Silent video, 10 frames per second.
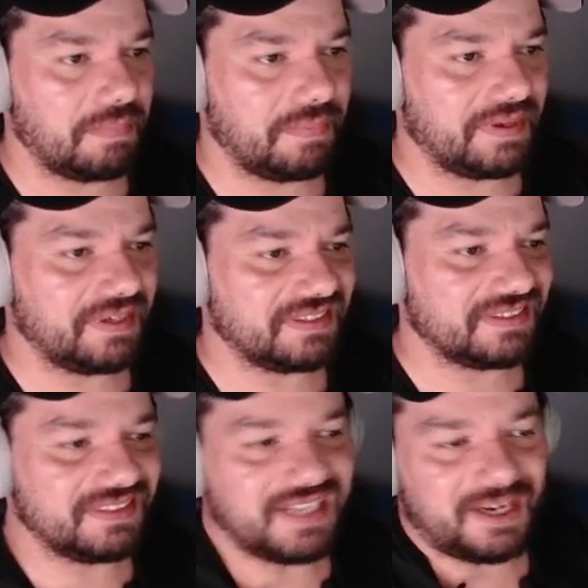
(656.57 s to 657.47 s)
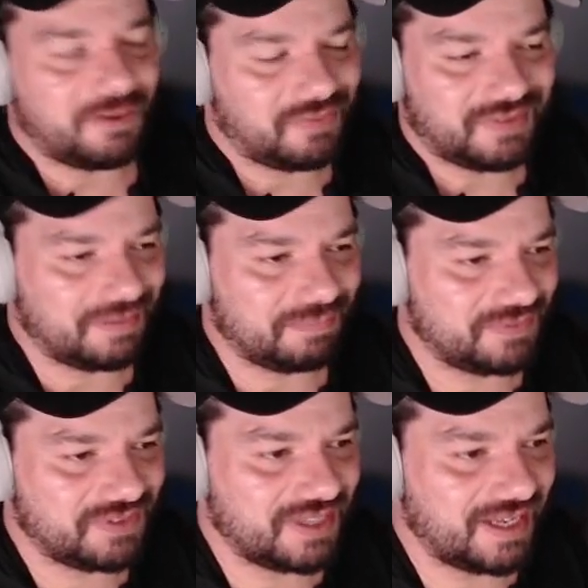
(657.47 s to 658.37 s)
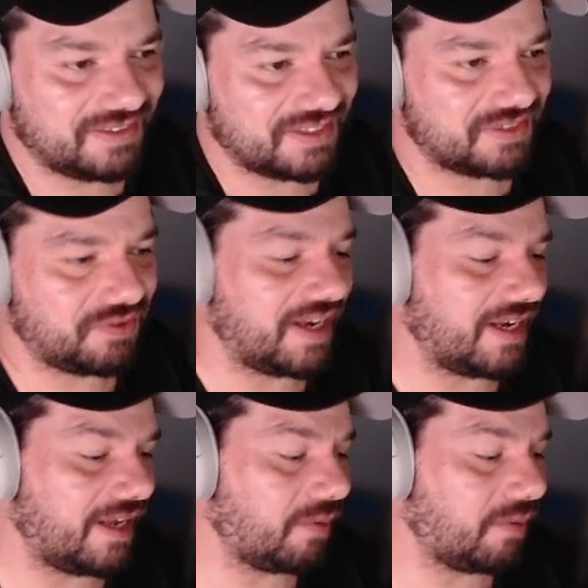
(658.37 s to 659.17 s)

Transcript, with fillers: But now I'm I just training.